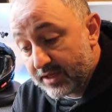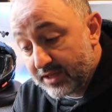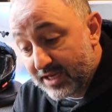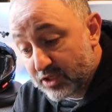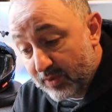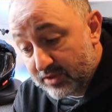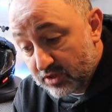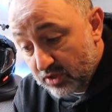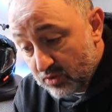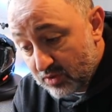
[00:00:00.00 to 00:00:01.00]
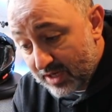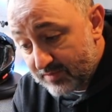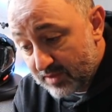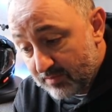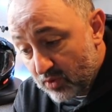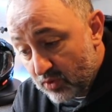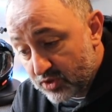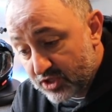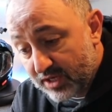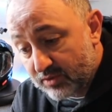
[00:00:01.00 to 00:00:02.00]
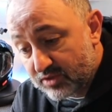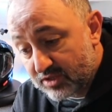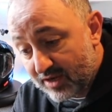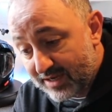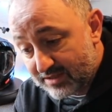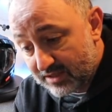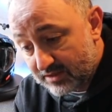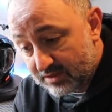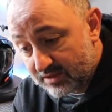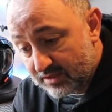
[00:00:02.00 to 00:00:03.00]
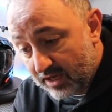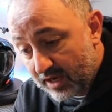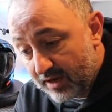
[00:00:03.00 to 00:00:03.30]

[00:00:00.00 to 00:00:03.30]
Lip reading: The XWED2 comes in more shell sizes.